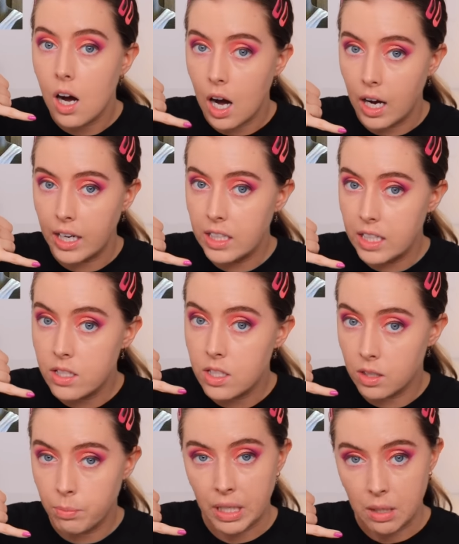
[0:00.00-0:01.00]
I need
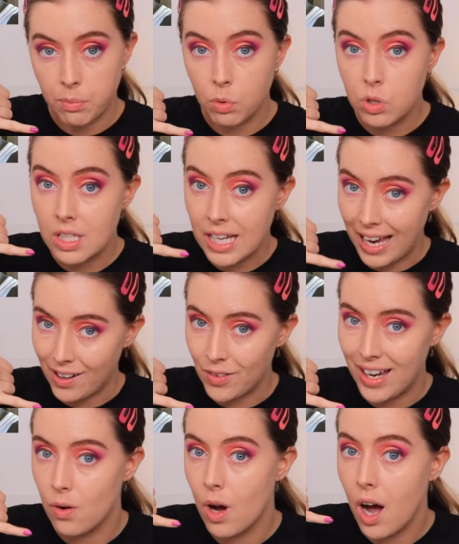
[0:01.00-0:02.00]
some people to carry
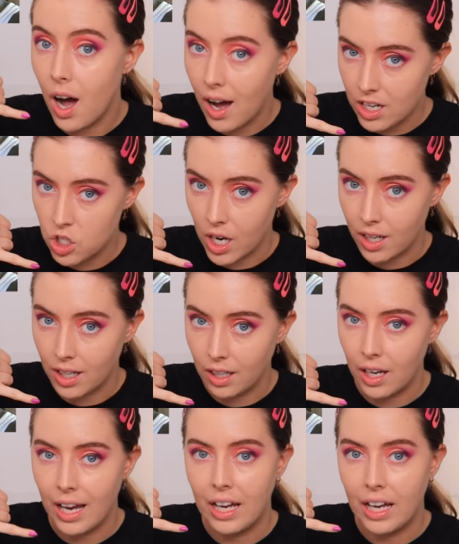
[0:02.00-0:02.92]
out a hijacking.